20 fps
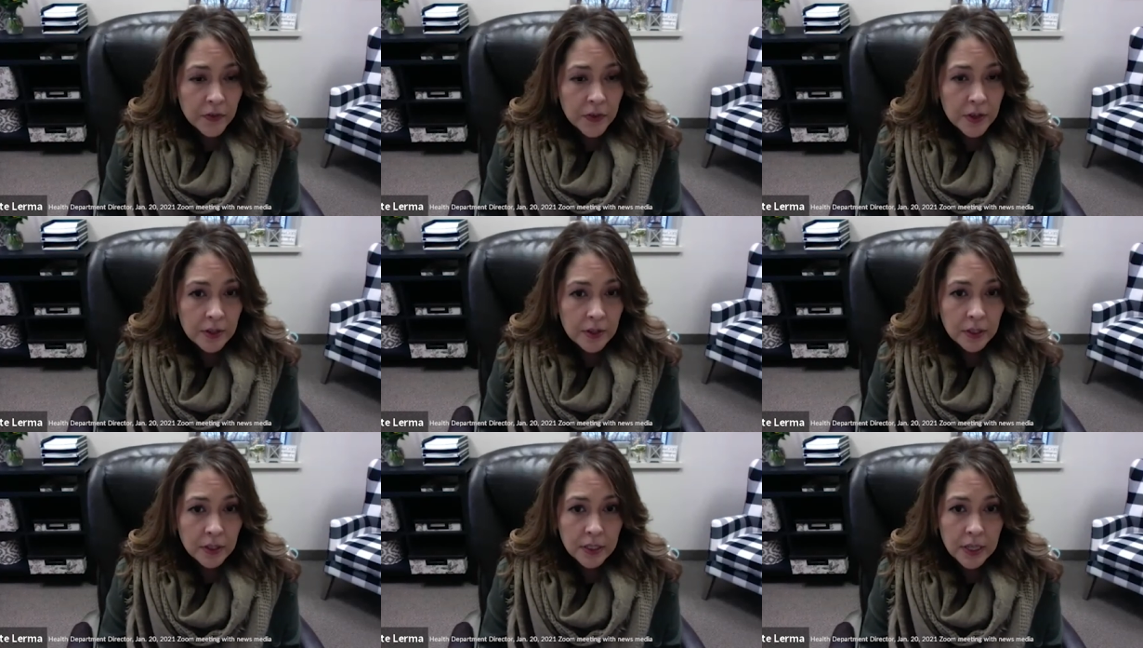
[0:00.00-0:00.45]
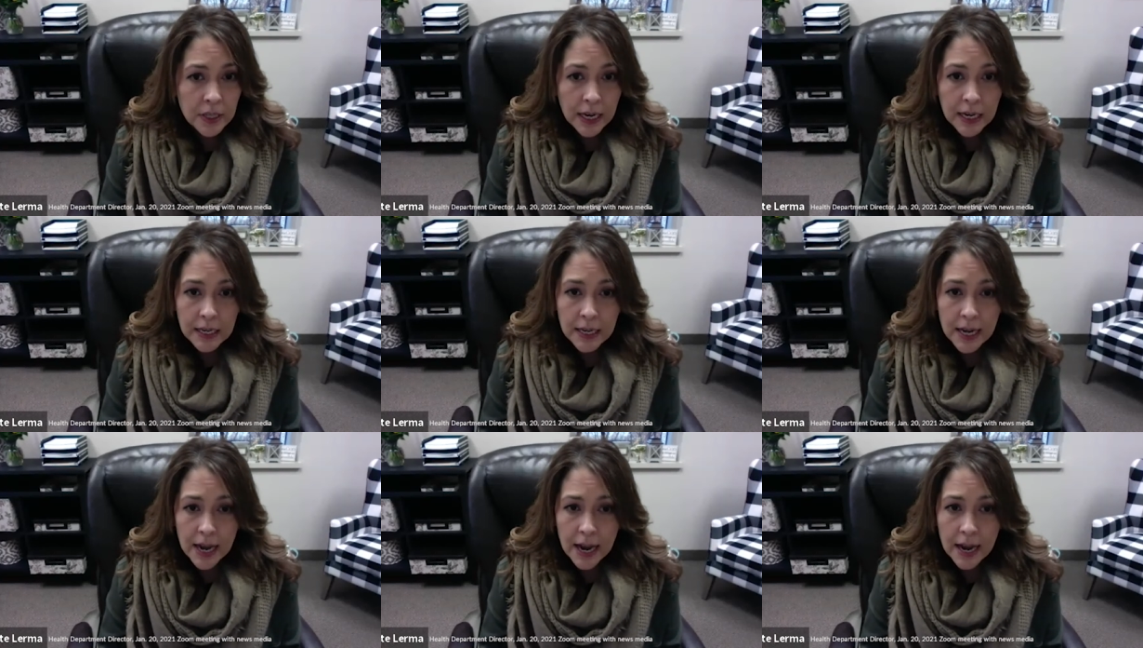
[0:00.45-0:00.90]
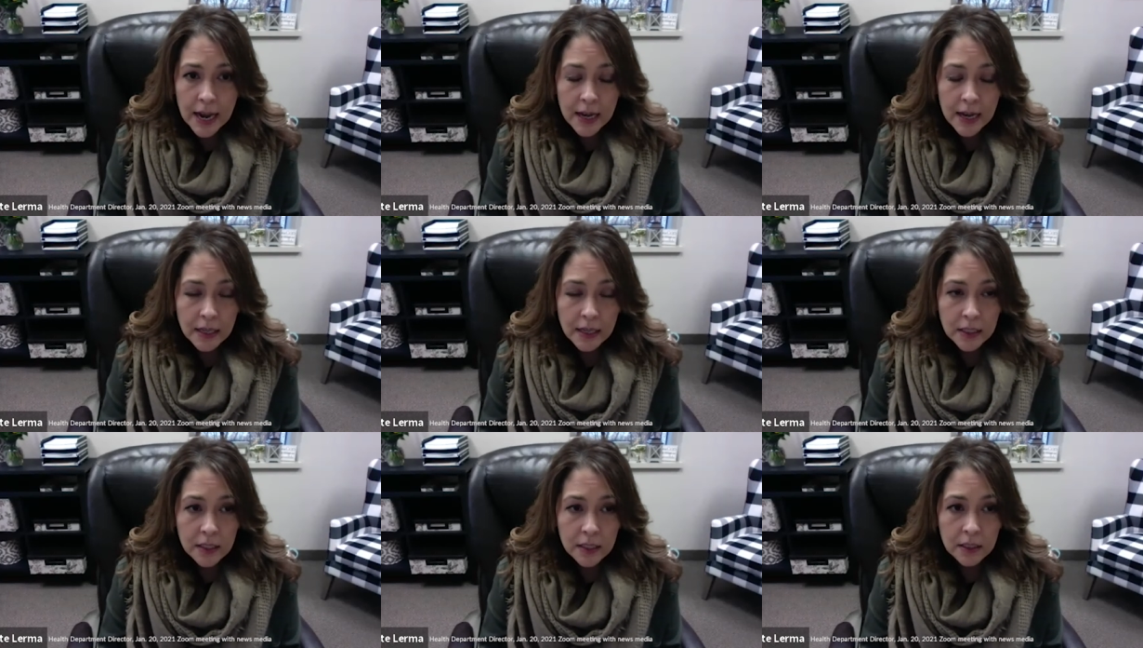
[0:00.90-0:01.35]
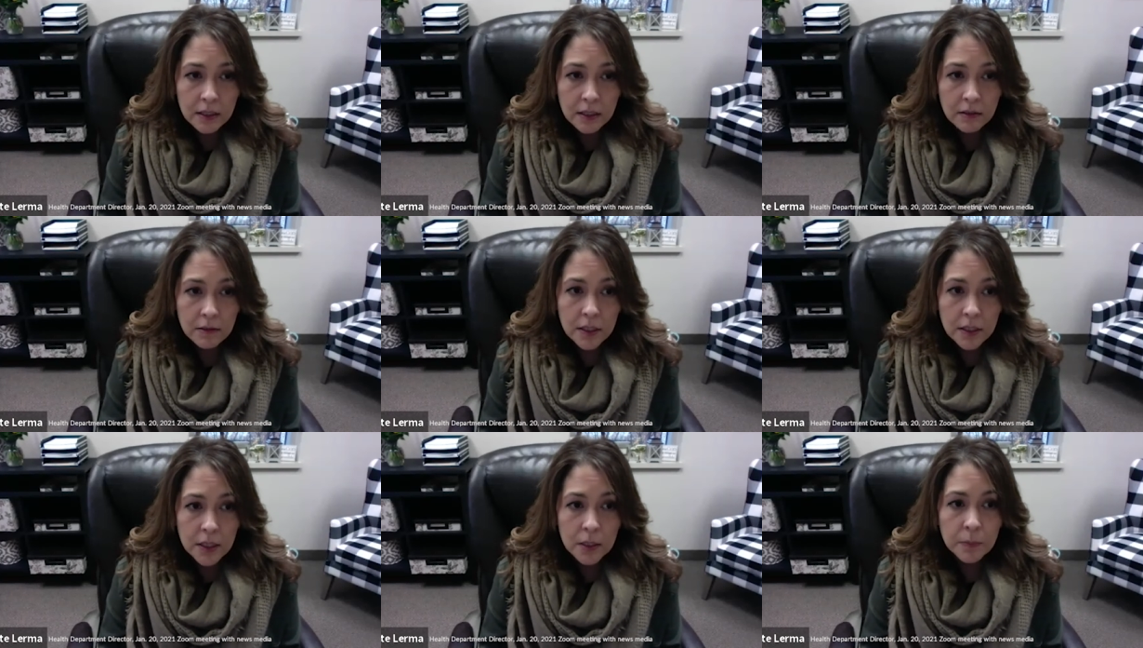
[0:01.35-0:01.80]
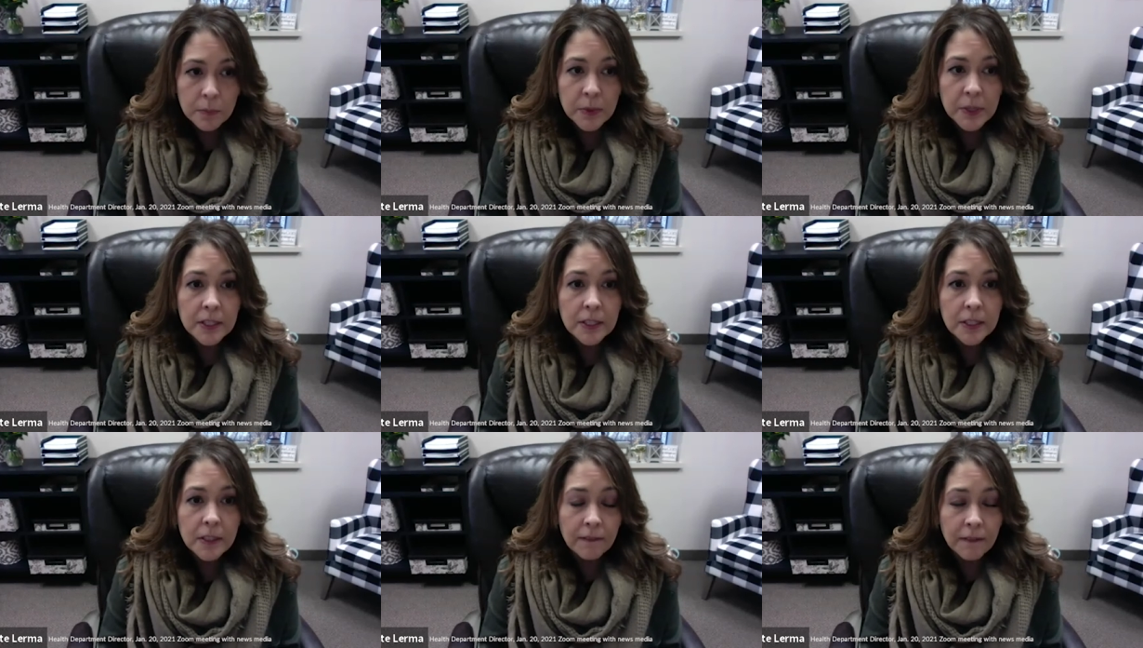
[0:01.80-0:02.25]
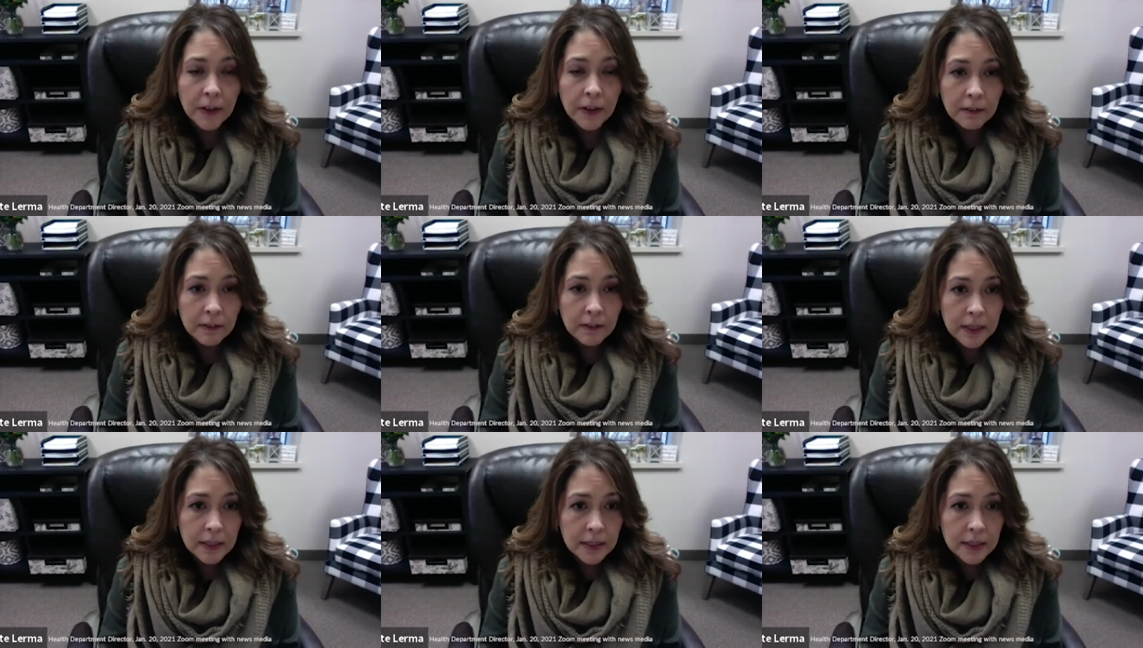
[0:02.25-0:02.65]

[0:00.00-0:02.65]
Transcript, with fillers: The state has specifically